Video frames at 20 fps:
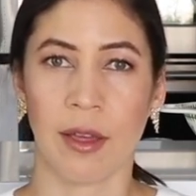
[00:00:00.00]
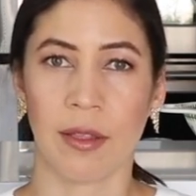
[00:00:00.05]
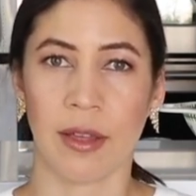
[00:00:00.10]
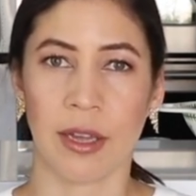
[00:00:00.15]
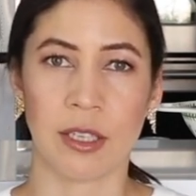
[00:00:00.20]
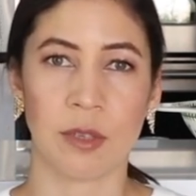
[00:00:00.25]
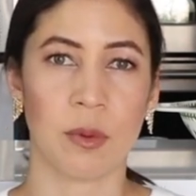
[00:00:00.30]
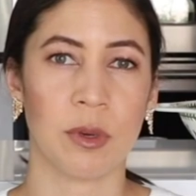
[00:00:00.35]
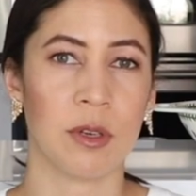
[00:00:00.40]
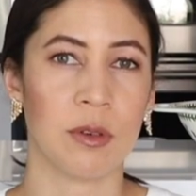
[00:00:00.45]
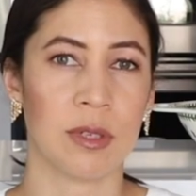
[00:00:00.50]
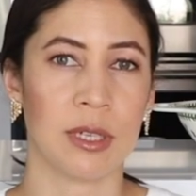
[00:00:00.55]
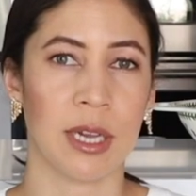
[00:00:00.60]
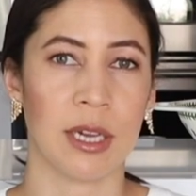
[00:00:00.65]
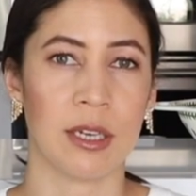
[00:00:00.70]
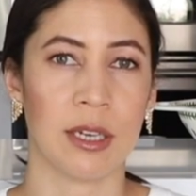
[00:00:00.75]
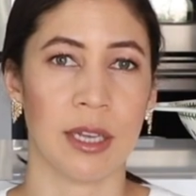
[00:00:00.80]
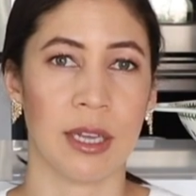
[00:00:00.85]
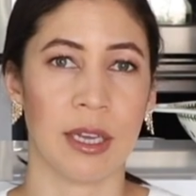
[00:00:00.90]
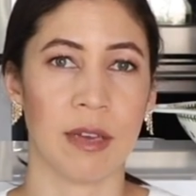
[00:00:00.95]
that's when you
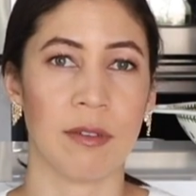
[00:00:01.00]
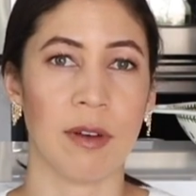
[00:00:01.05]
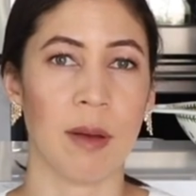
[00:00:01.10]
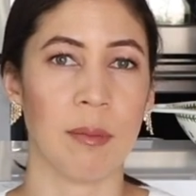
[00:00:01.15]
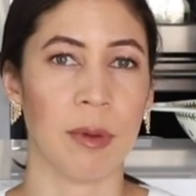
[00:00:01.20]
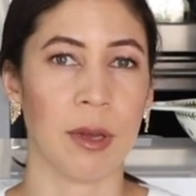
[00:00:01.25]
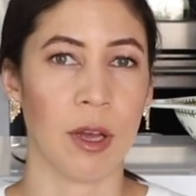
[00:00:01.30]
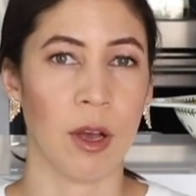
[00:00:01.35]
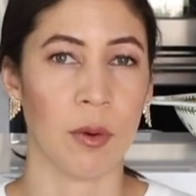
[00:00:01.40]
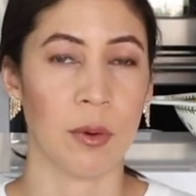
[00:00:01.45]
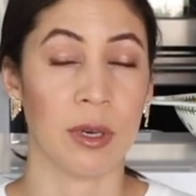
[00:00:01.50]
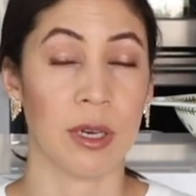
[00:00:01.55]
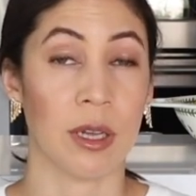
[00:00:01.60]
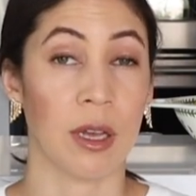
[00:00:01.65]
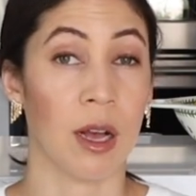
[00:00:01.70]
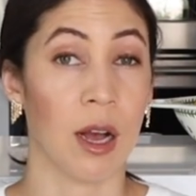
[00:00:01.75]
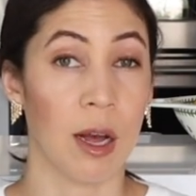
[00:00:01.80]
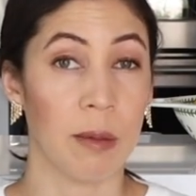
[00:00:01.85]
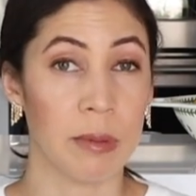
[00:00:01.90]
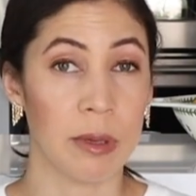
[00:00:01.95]
tend to give up and go into
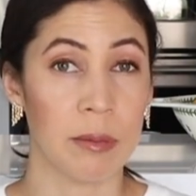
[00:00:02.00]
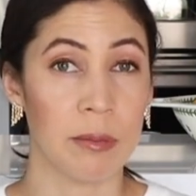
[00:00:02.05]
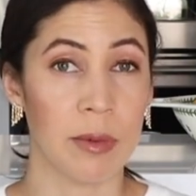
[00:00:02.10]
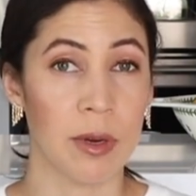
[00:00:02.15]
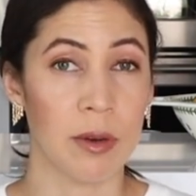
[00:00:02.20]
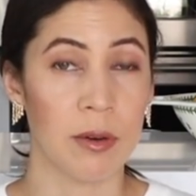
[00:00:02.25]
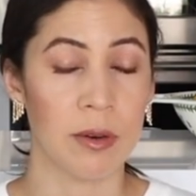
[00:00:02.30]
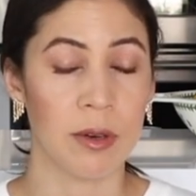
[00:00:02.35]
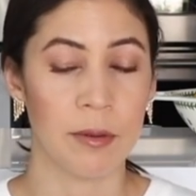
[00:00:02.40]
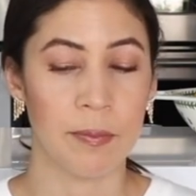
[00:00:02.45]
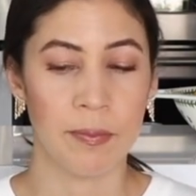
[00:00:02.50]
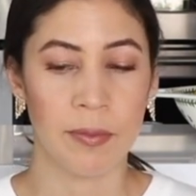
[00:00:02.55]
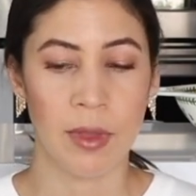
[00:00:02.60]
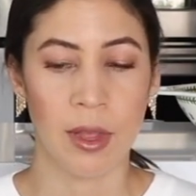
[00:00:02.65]
goblin mode.